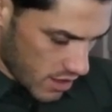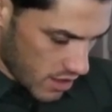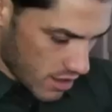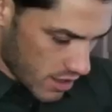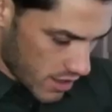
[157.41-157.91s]

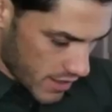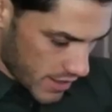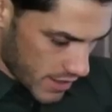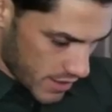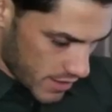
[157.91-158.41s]

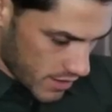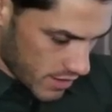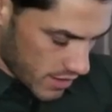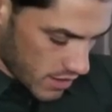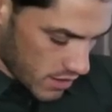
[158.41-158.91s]

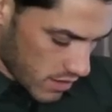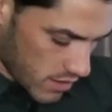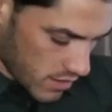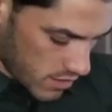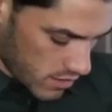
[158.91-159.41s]

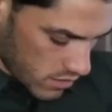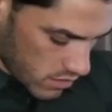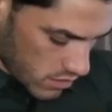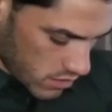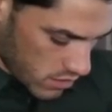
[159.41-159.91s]

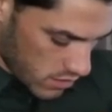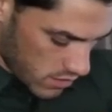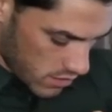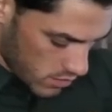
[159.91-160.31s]
Nothing is said.